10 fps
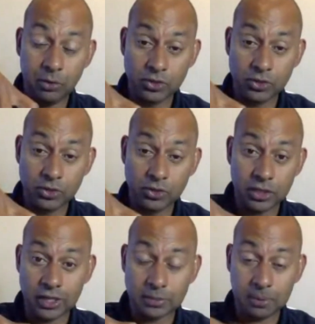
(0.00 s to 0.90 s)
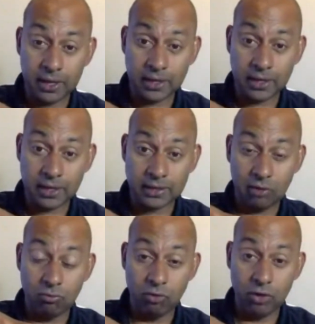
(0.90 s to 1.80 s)
You'll see the Chinese
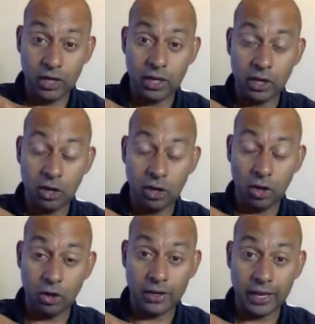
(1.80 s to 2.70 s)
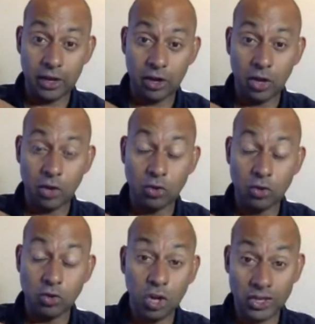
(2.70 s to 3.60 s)
players are really down
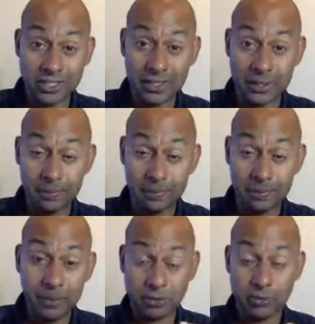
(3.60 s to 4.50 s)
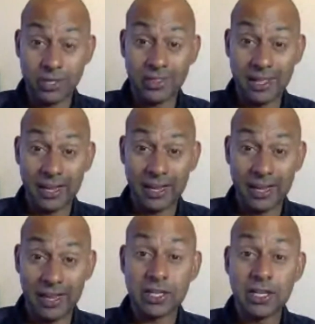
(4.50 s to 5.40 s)
utilizing the muscles
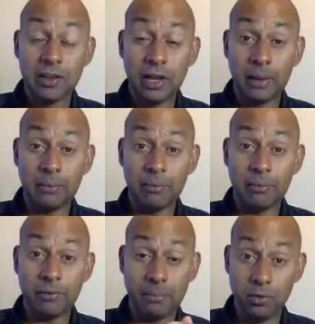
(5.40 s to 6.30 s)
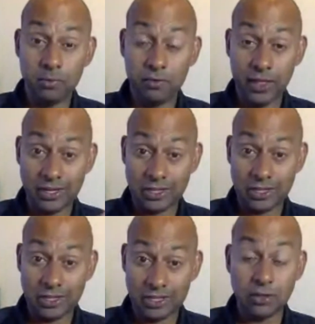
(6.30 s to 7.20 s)
in their legs for that
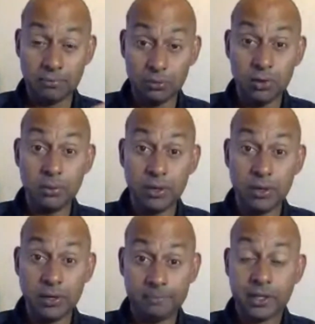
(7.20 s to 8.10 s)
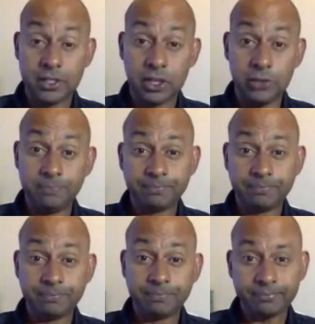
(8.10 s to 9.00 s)
explosive movement.
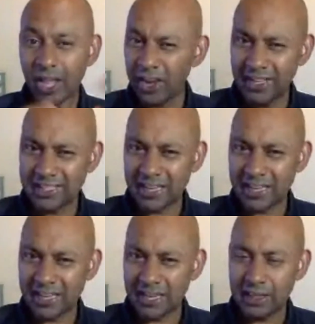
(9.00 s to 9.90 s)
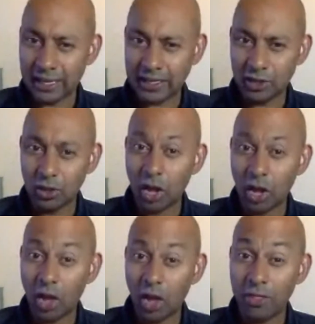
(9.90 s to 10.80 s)
So I don't think it's anything
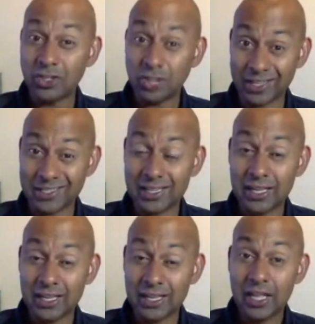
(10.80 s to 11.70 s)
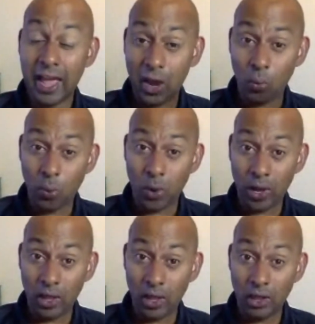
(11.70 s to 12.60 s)
technical. I think it's just
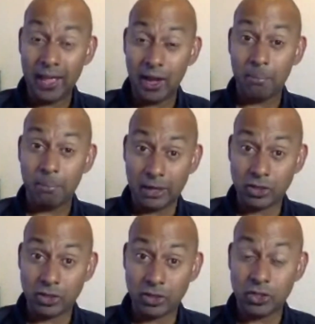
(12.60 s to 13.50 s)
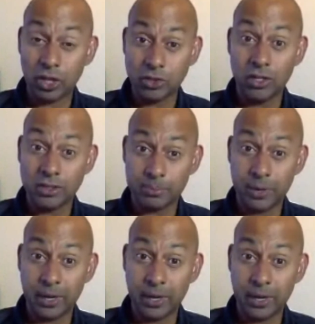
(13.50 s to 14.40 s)
how well and how much those
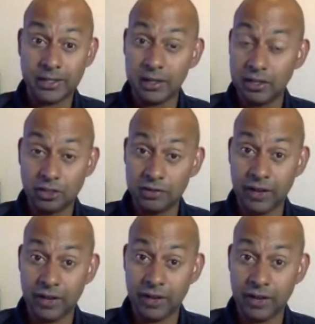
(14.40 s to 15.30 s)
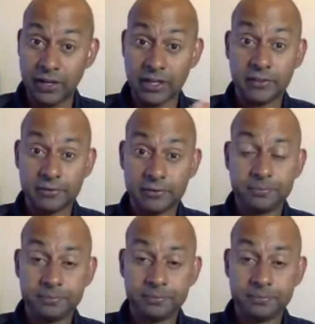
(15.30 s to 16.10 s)
guys are practicing. It's just fantastic.